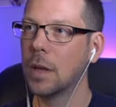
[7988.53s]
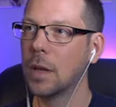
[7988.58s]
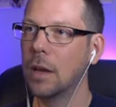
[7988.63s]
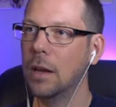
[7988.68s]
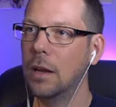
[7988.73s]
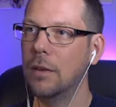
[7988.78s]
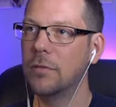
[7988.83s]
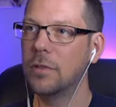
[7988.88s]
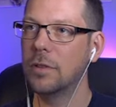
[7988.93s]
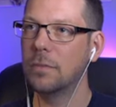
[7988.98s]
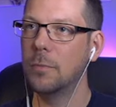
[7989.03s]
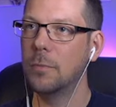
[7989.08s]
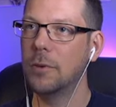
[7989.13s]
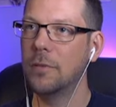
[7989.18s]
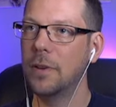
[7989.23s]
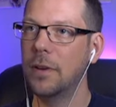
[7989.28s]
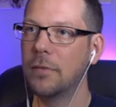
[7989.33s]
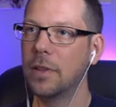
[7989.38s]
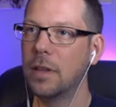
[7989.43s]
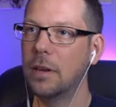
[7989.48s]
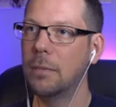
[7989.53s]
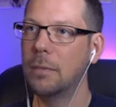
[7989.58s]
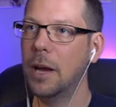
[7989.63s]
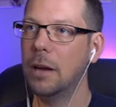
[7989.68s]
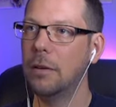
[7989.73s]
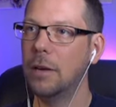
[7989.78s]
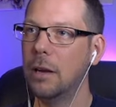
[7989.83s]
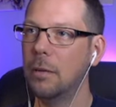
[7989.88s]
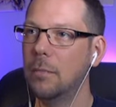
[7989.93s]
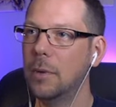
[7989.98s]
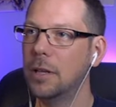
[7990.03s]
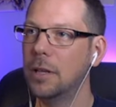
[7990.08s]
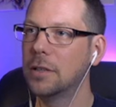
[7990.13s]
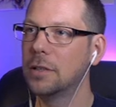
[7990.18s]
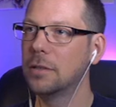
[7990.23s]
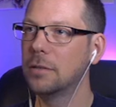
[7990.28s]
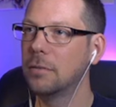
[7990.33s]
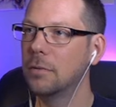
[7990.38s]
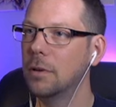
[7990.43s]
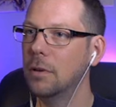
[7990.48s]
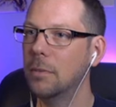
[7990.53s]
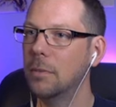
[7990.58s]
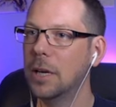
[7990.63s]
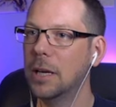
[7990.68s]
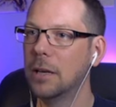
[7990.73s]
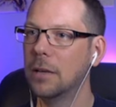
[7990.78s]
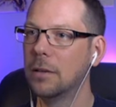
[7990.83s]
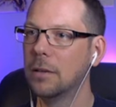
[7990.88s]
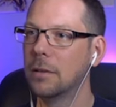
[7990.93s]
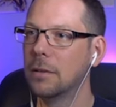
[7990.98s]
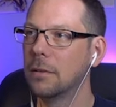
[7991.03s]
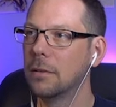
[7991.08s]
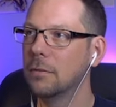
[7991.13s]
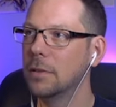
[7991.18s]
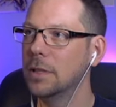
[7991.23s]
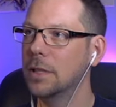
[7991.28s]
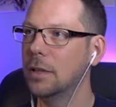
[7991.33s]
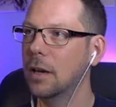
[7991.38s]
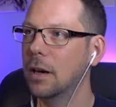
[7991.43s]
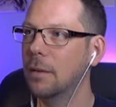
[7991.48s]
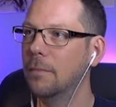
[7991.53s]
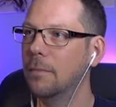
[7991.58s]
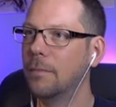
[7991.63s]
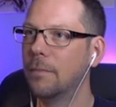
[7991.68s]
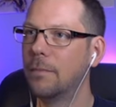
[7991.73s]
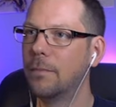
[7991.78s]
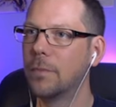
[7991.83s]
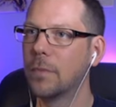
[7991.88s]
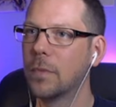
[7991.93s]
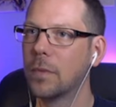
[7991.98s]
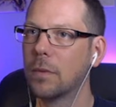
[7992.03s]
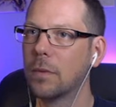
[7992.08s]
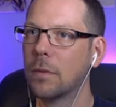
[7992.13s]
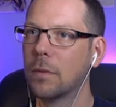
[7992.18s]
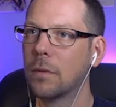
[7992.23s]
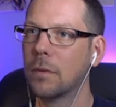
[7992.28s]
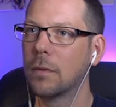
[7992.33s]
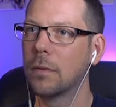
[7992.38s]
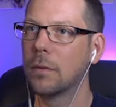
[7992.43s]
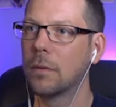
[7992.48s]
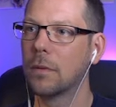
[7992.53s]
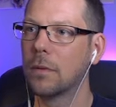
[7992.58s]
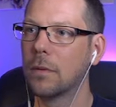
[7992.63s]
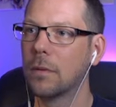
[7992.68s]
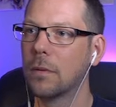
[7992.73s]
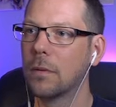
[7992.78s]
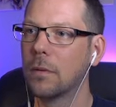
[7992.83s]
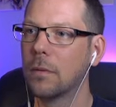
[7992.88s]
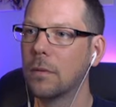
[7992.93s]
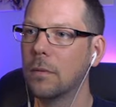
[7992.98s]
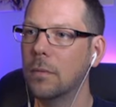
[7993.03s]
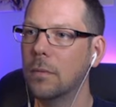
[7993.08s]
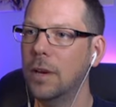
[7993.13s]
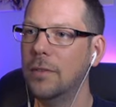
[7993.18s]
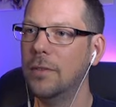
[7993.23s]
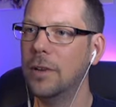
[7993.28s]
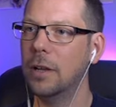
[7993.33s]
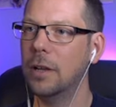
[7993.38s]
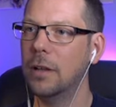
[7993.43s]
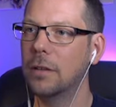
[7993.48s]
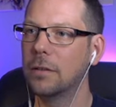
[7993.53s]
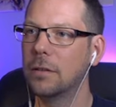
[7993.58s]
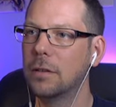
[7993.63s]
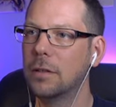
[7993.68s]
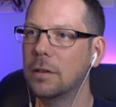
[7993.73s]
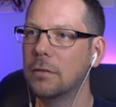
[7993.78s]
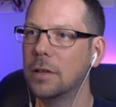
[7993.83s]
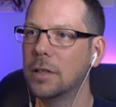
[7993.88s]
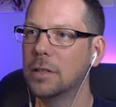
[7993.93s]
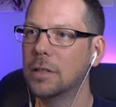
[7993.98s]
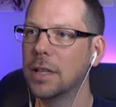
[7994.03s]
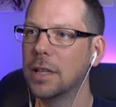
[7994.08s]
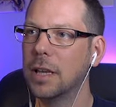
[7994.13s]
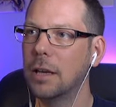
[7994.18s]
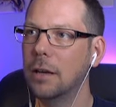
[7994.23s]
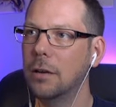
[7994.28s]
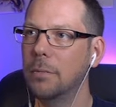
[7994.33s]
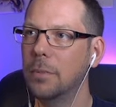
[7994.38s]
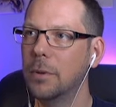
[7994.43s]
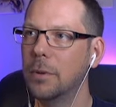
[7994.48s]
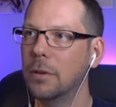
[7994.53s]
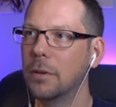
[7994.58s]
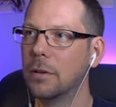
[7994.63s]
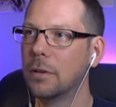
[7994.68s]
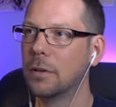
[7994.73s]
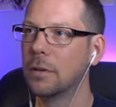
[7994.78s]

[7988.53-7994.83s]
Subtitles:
And I've just moved everything about. Now I'm lost. Where am I? Where's it gone? Why have I got two lots of that open?